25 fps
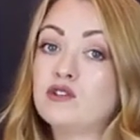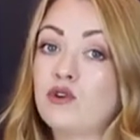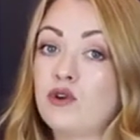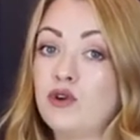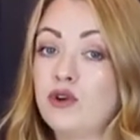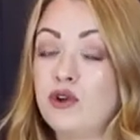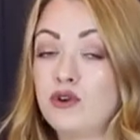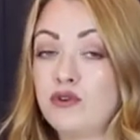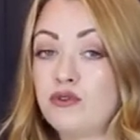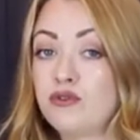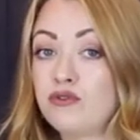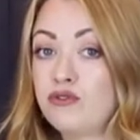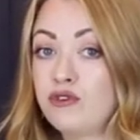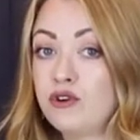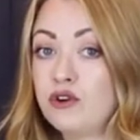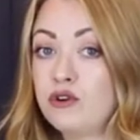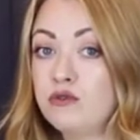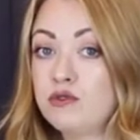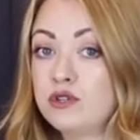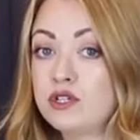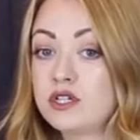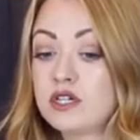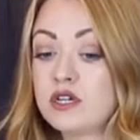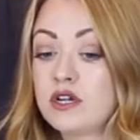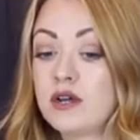or your
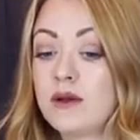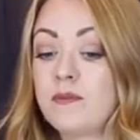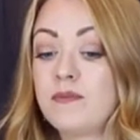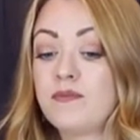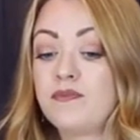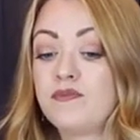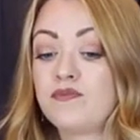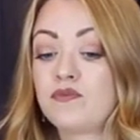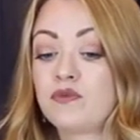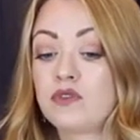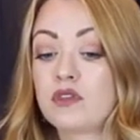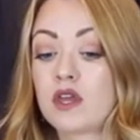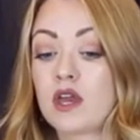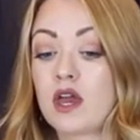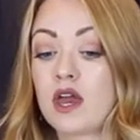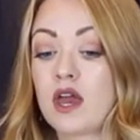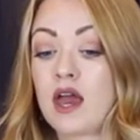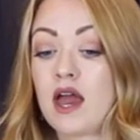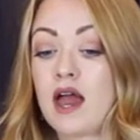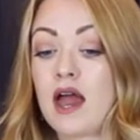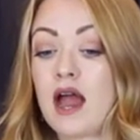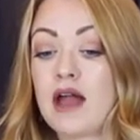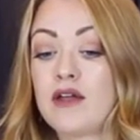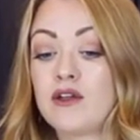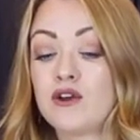fruit,
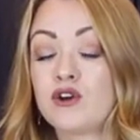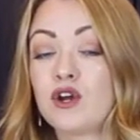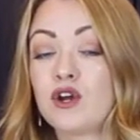and you're